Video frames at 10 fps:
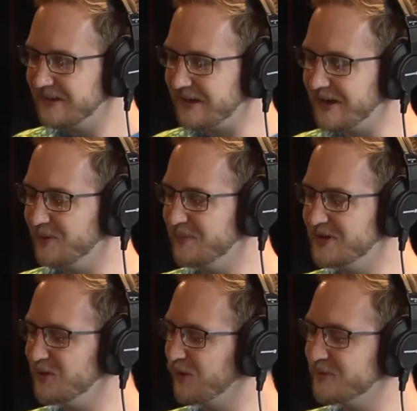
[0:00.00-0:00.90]
how
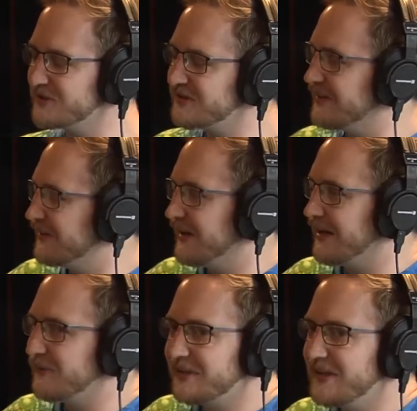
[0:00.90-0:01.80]
big you were. I'm just and
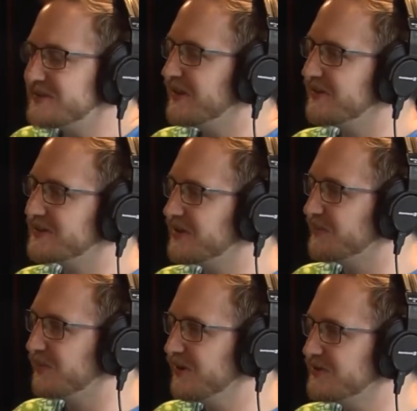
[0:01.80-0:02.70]
I'm like, that's not the
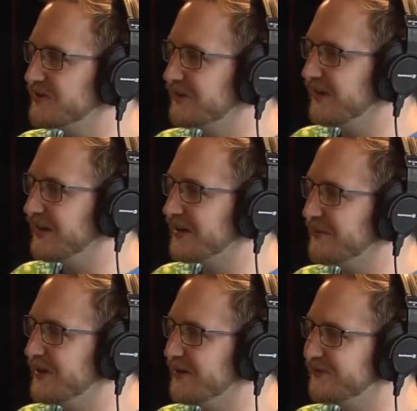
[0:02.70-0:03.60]
same person. Like, I
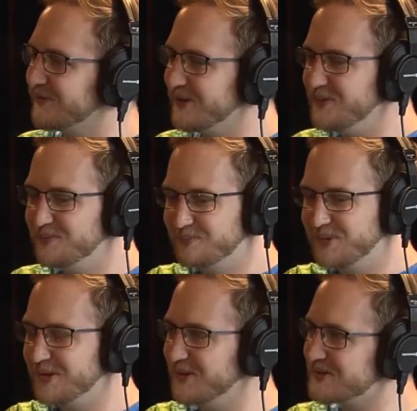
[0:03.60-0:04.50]
mean, if you
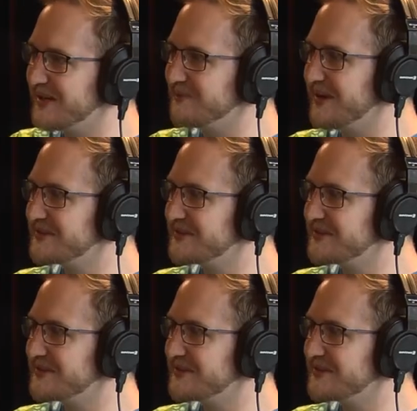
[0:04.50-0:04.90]
put I'm those side by